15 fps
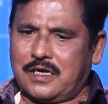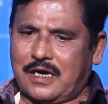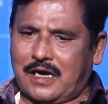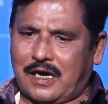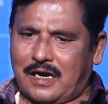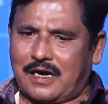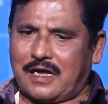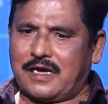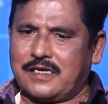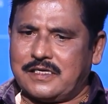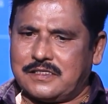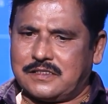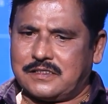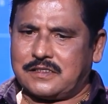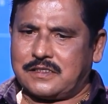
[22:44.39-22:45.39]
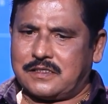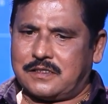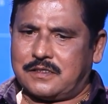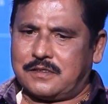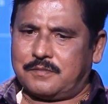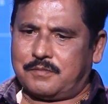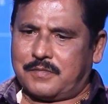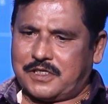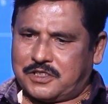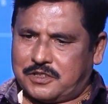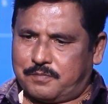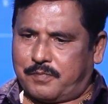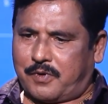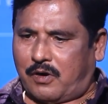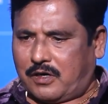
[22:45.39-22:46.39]
Kannada is much
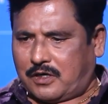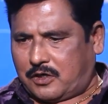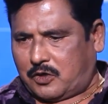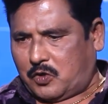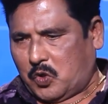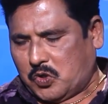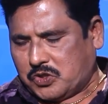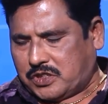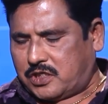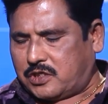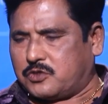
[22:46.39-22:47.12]
brought closer